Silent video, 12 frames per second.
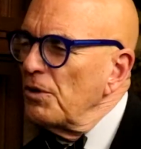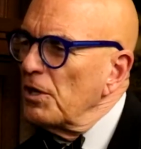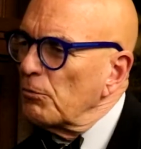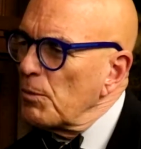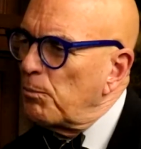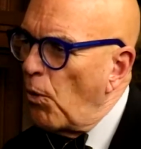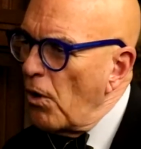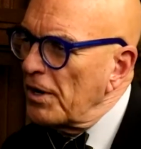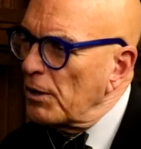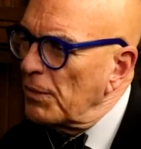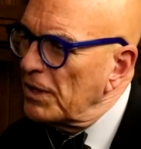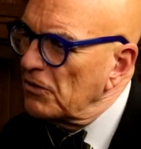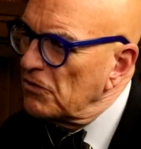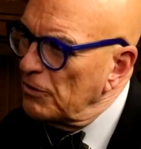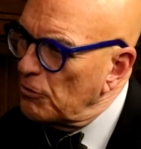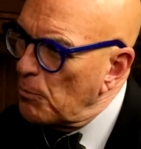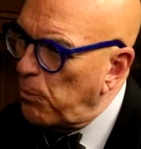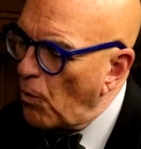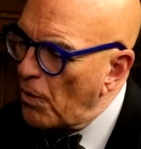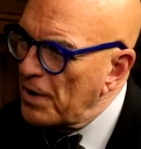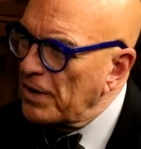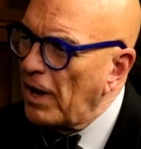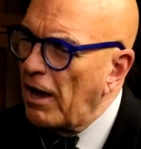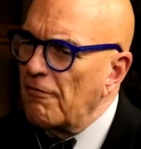in the reporting, because in the
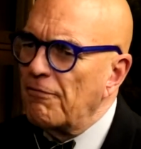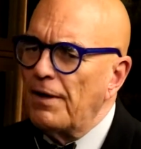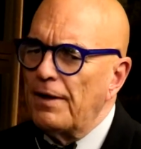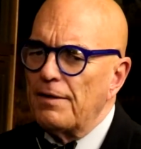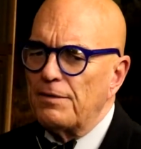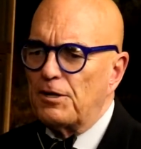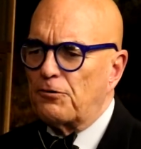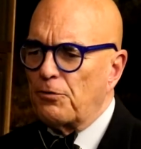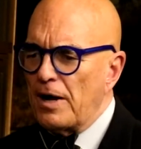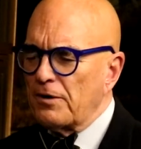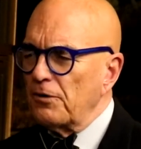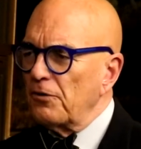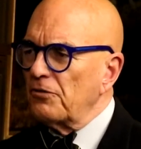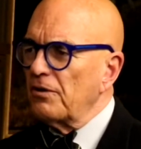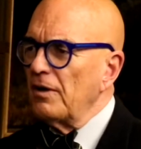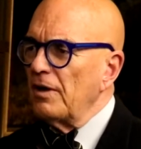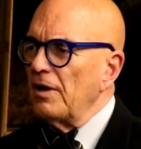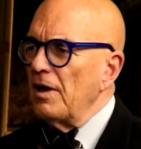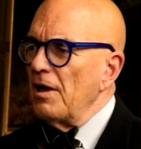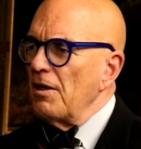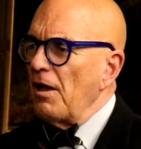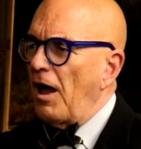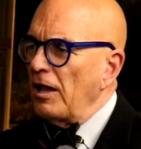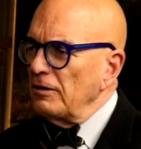reporting of the truckers,
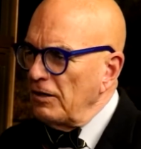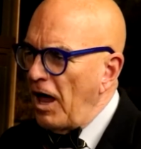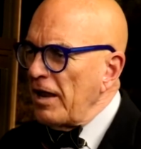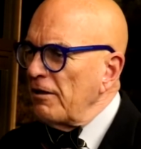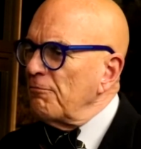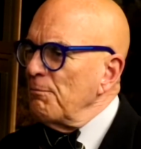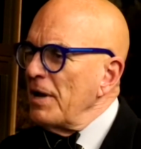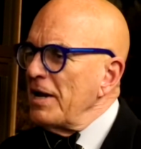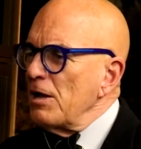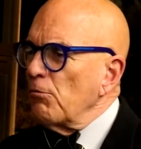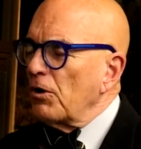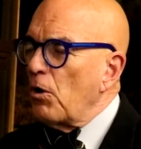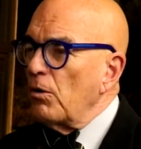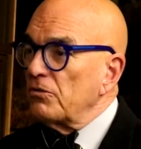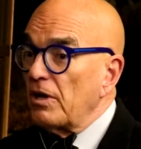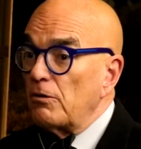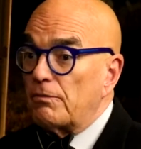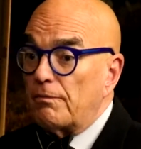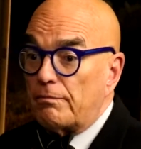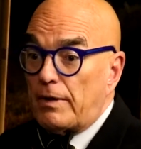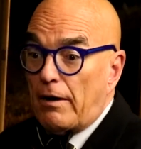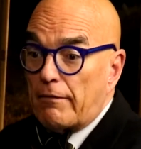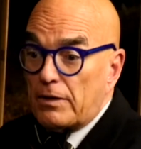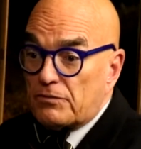a lot of media would go and say,
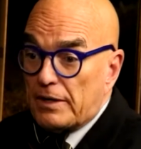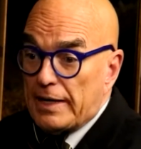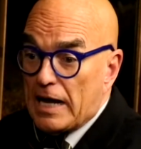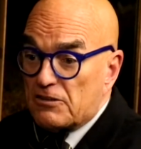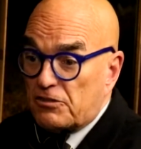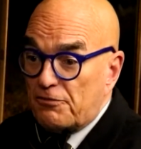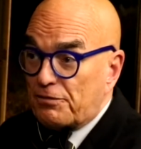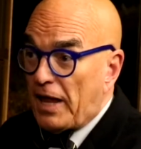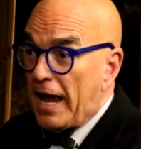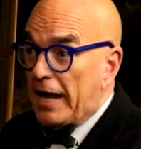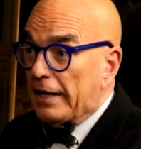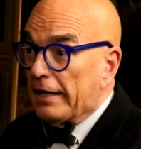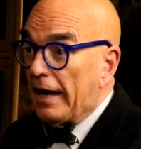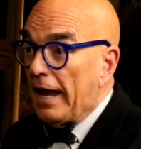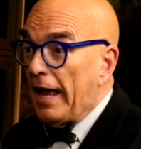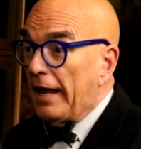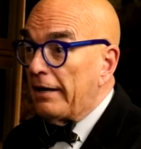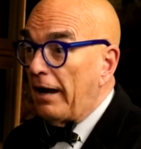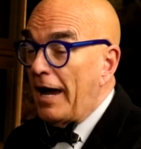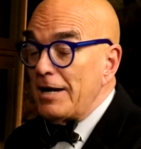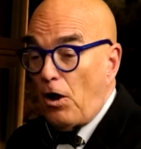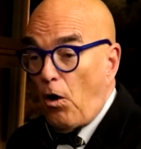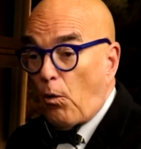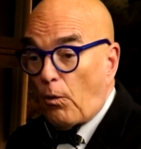there is a Nazi flag. And I
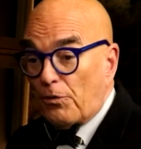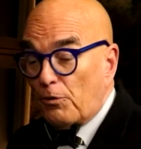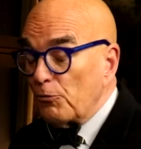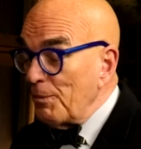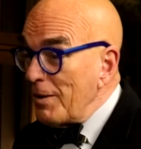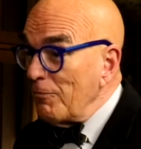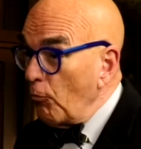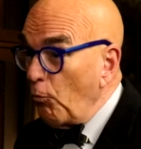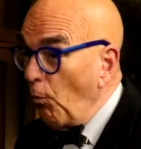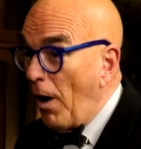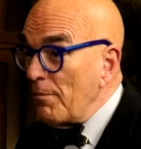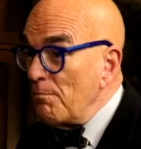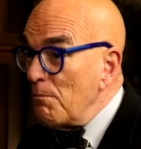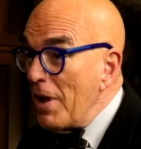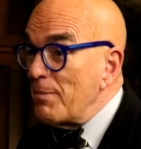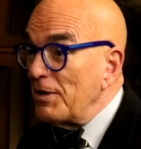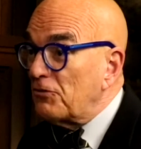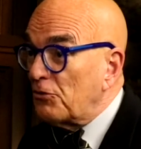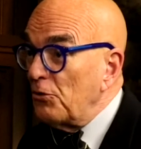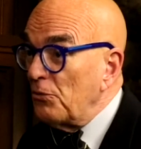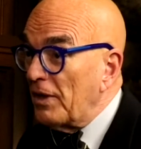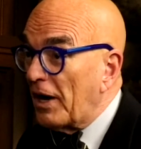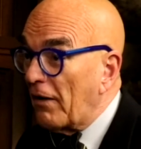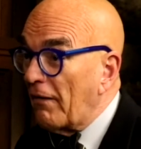know there was maybe one, maybe two
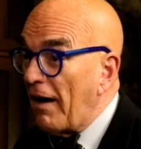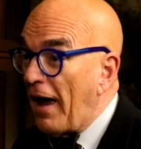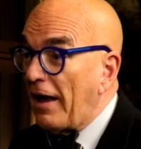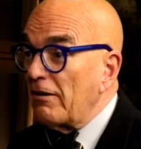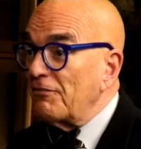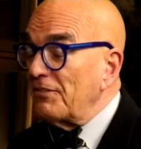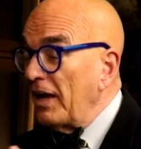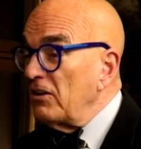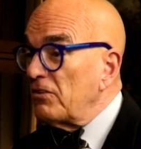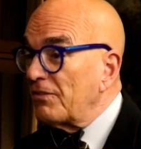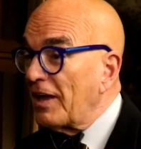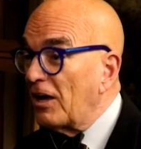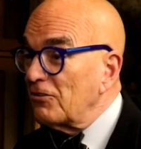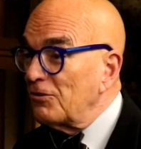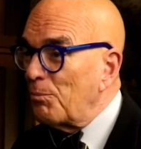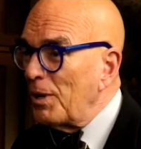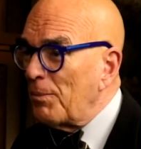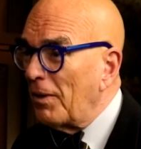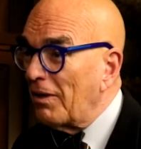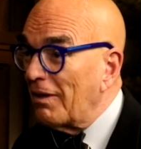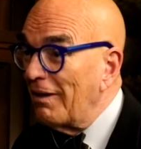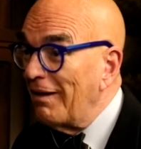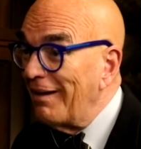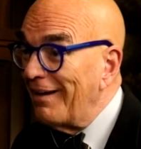there out of tens of thousands of people.
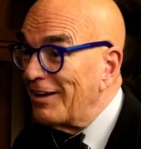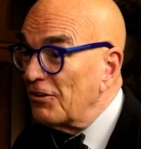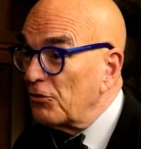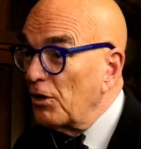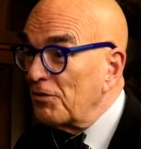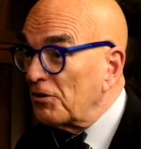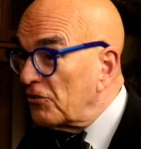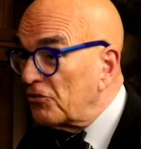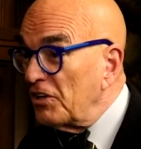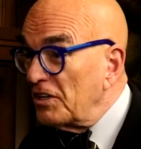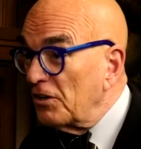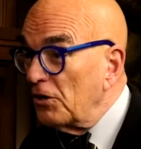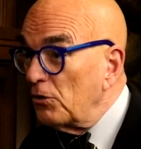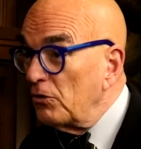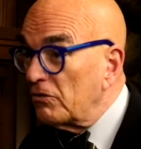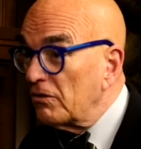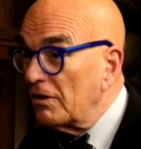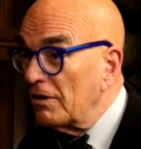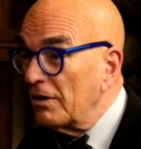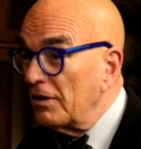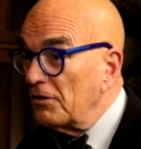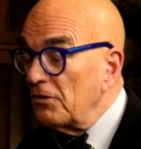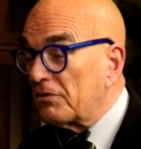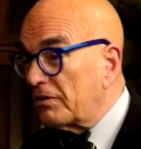So if you're just seeing the news,
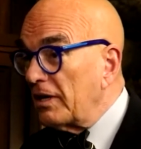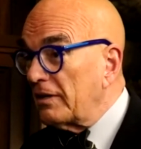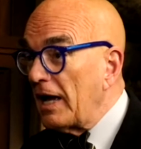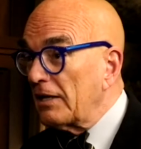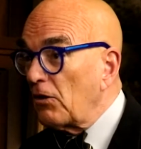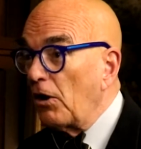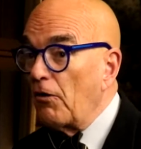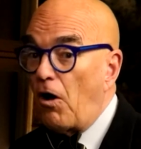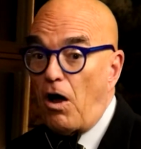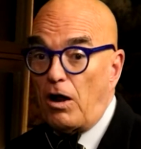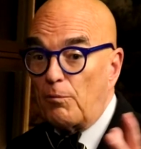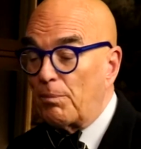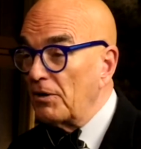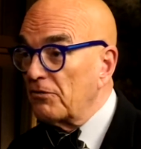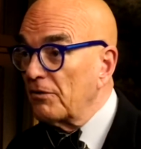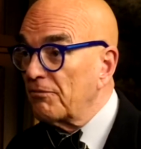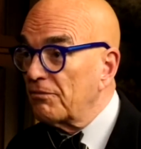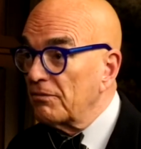you think that they're all a bunch of